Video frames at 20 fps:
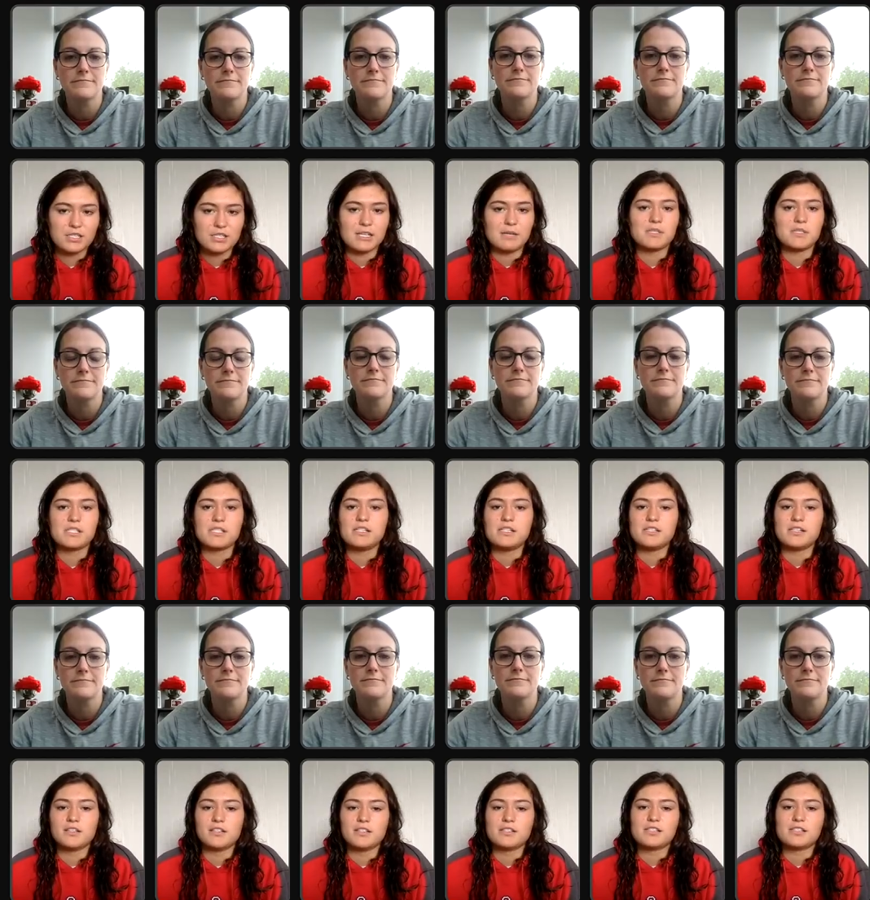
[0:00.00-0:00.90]
Speaker 1: of times it's
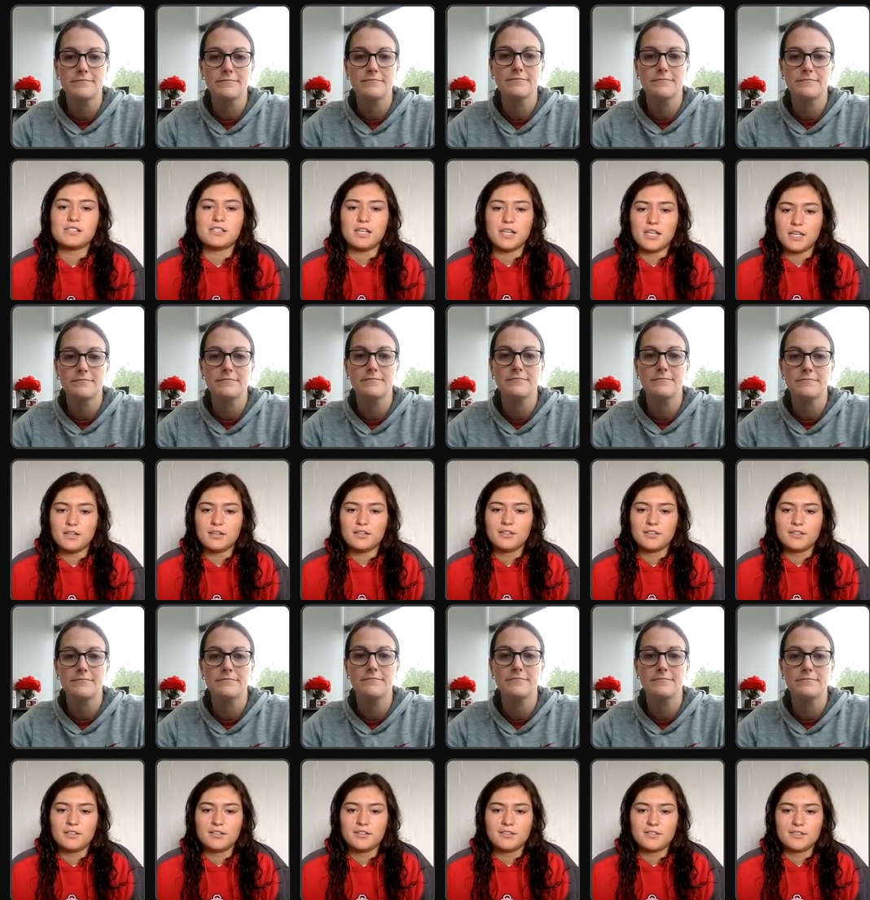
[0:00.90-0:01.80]
easier to see
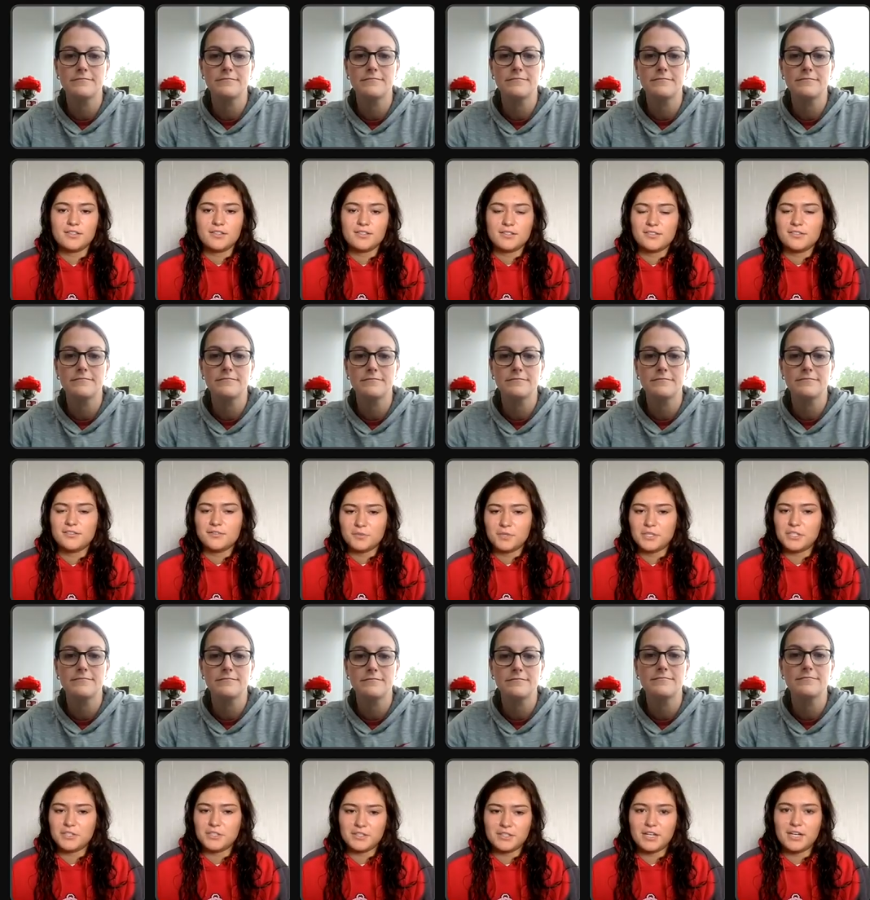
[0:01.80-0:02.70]
when
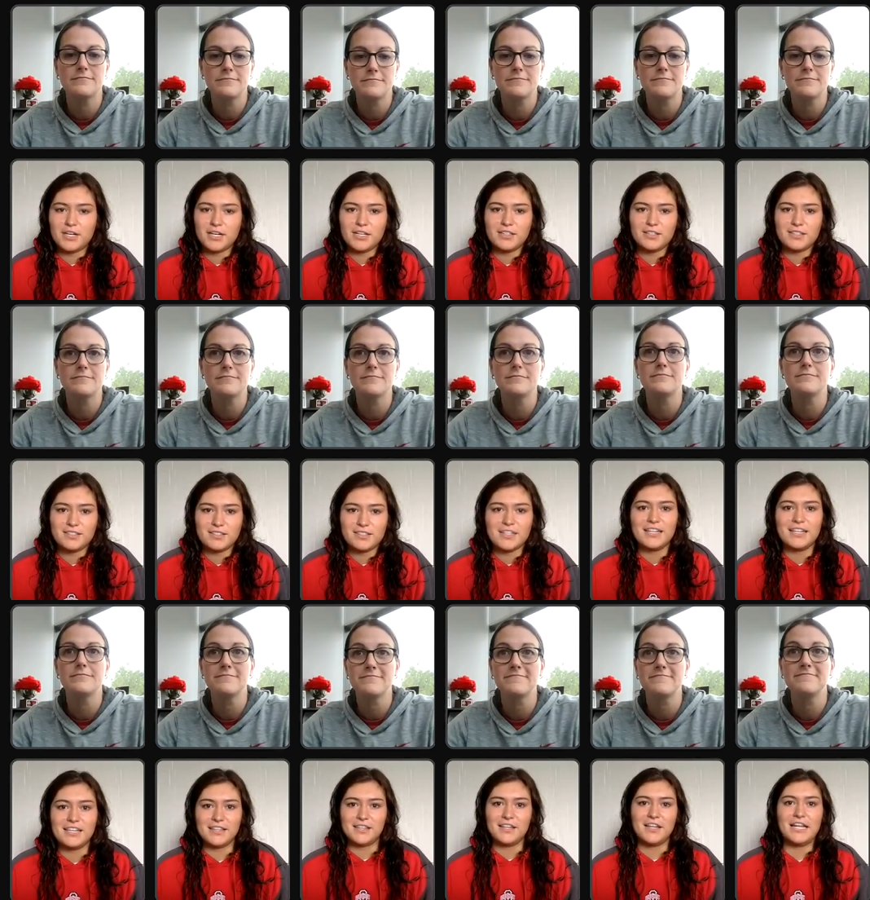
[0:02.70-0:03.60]
you're not
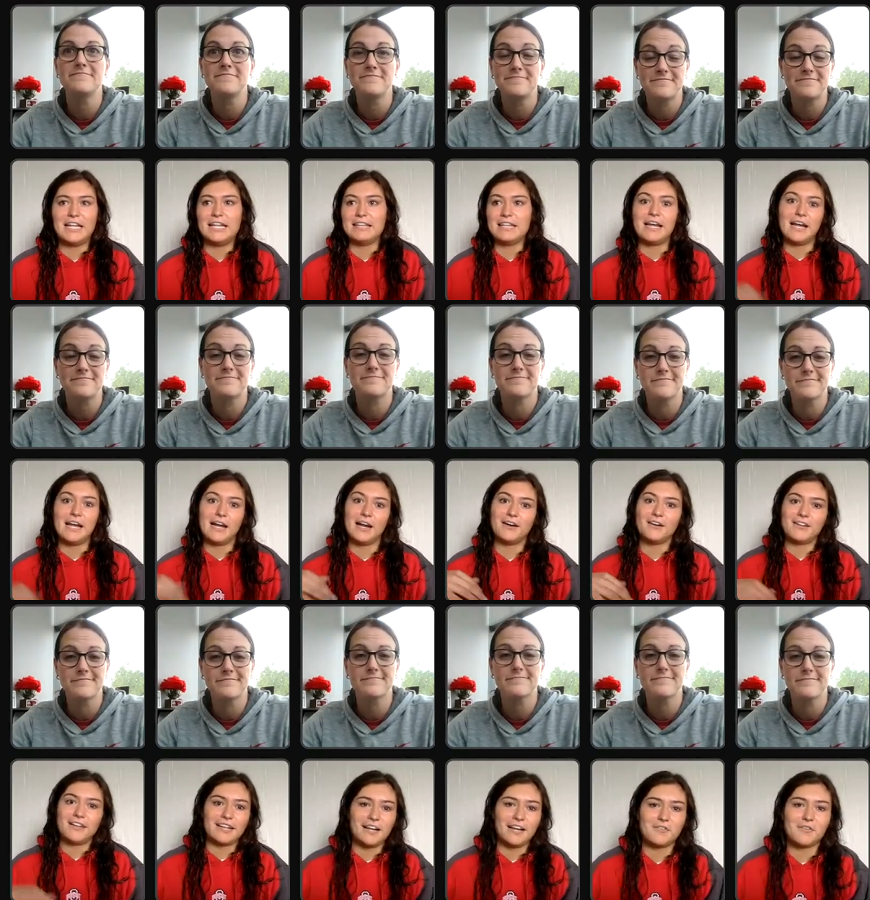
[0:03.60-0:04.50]
in in the air.
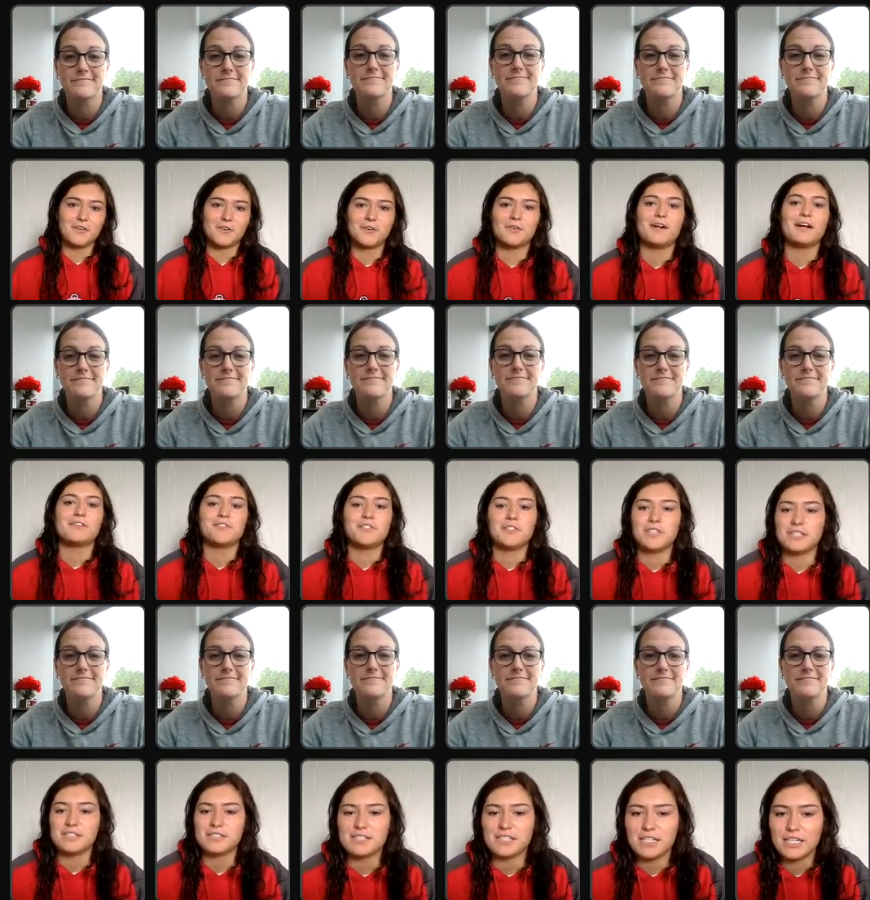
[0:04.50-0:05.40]
Like, everyone around you
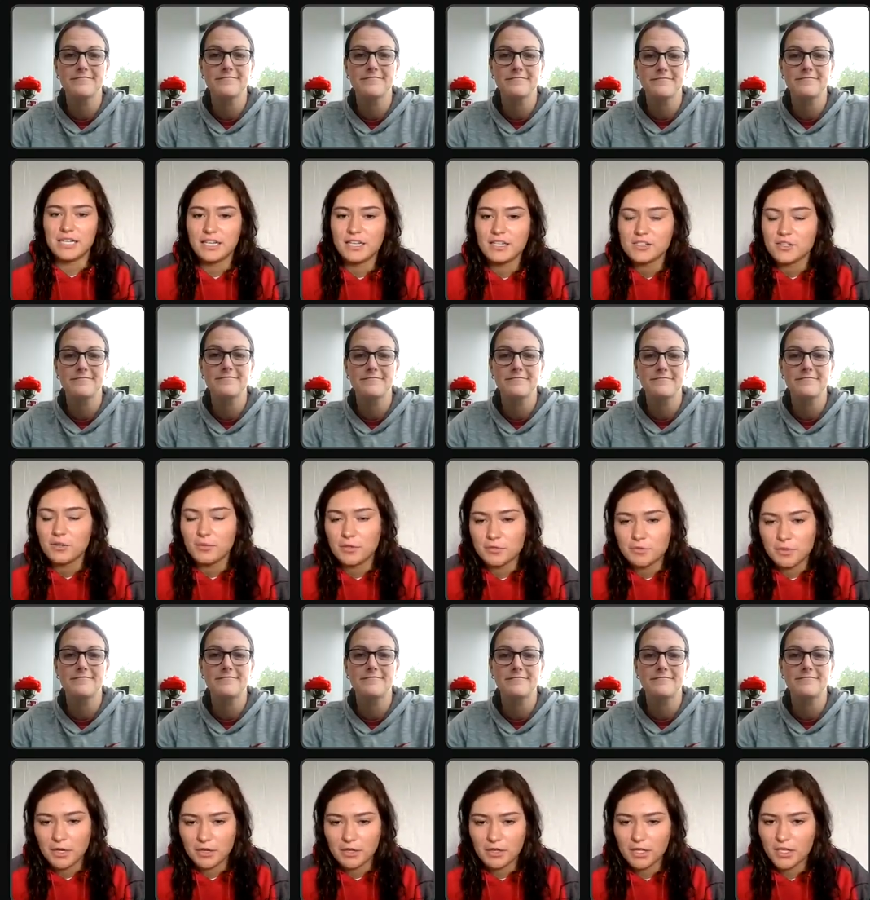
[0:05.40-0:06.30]
can see so much
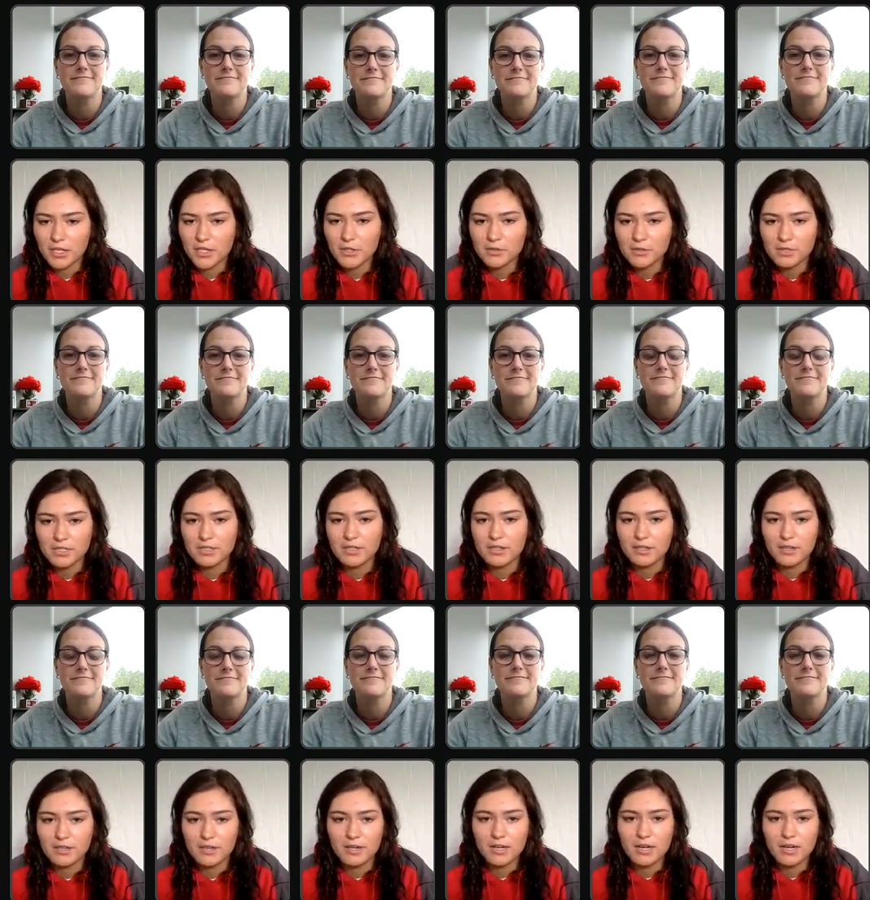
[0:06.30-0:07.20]
better than you, and
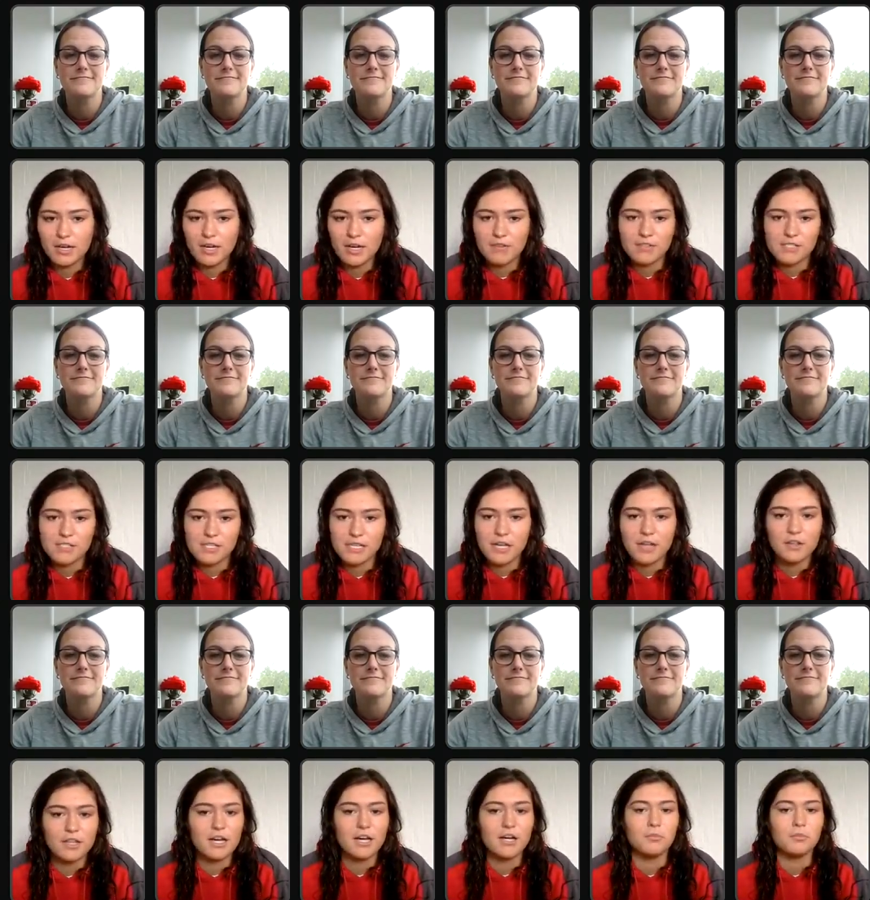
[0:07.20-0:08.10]
obviously all
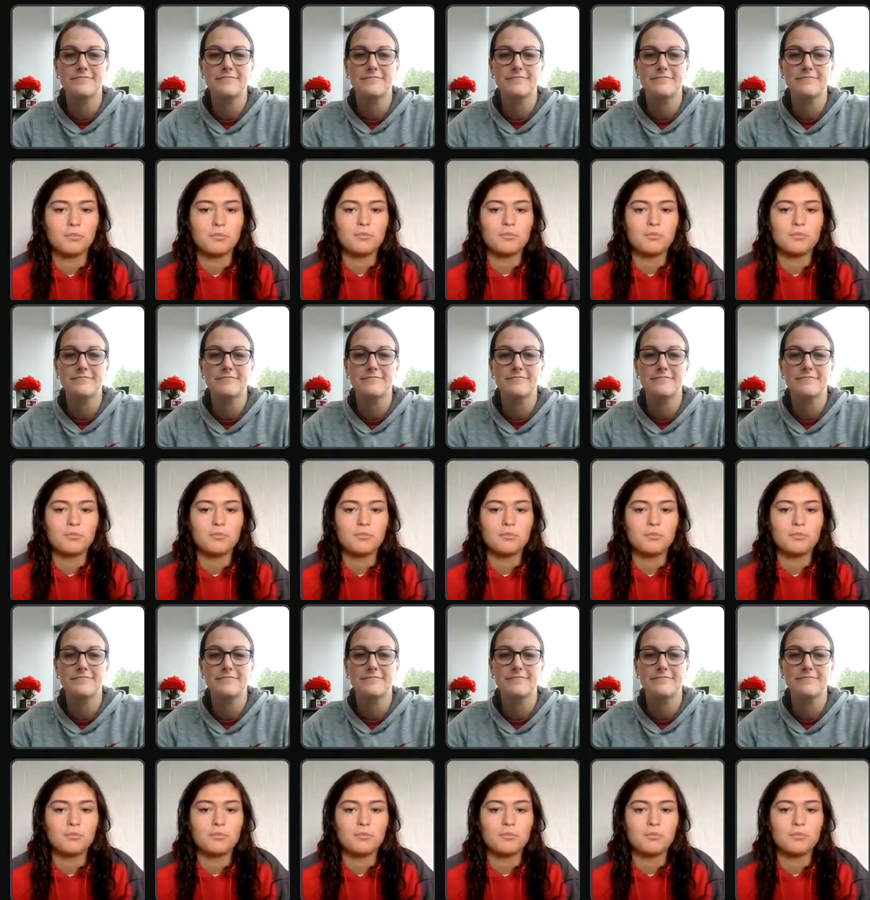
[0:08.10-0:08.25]
the help